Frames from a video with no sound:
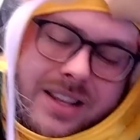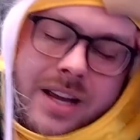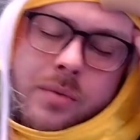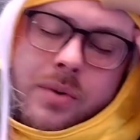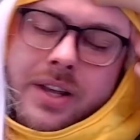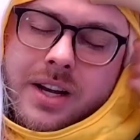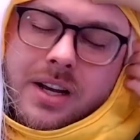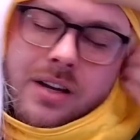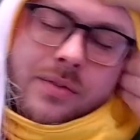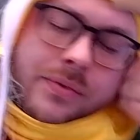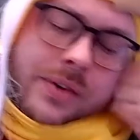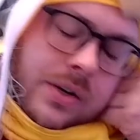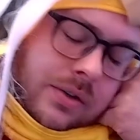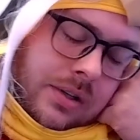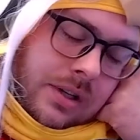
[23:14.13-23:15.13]
really
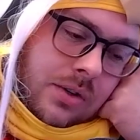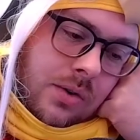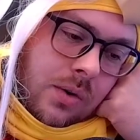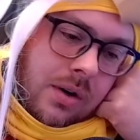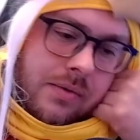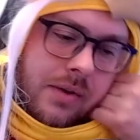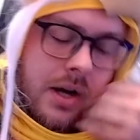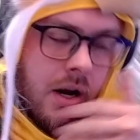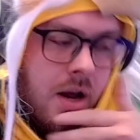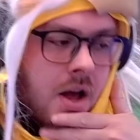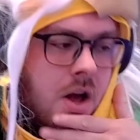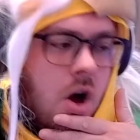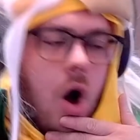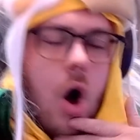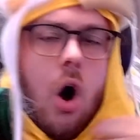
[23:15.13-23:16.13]
confusing sort of like
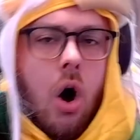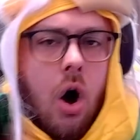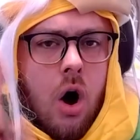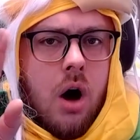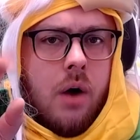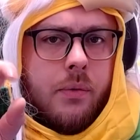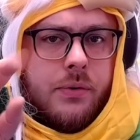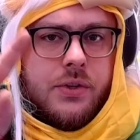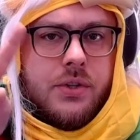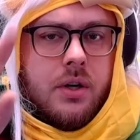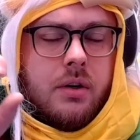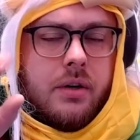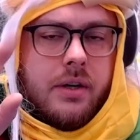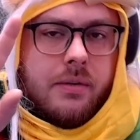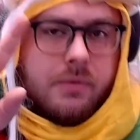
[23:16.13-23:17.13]

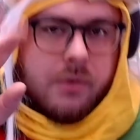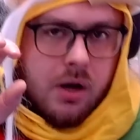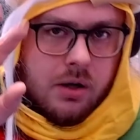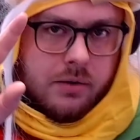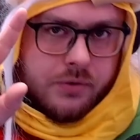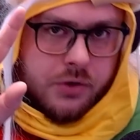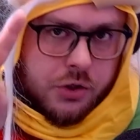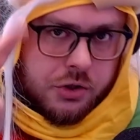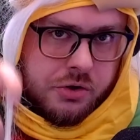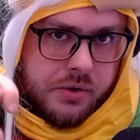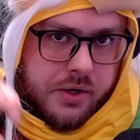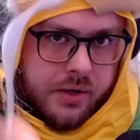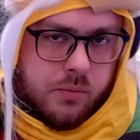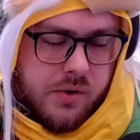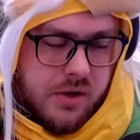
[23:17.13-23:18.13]
officer involved
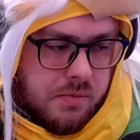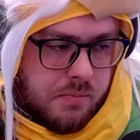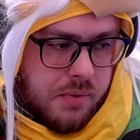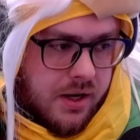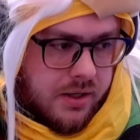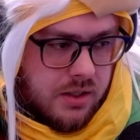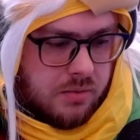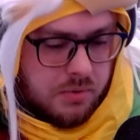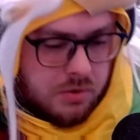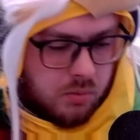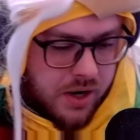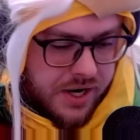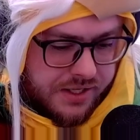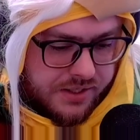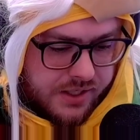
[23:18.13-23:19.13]
shooting with possible
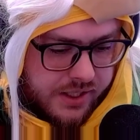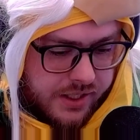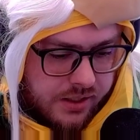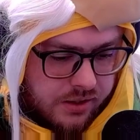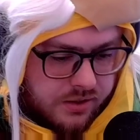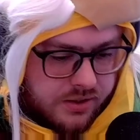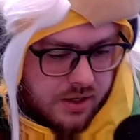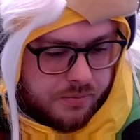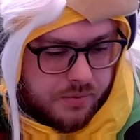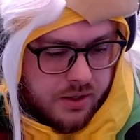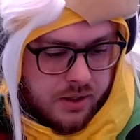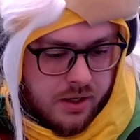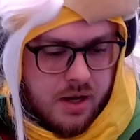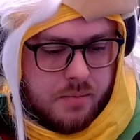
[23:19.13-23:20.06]
white teen or something.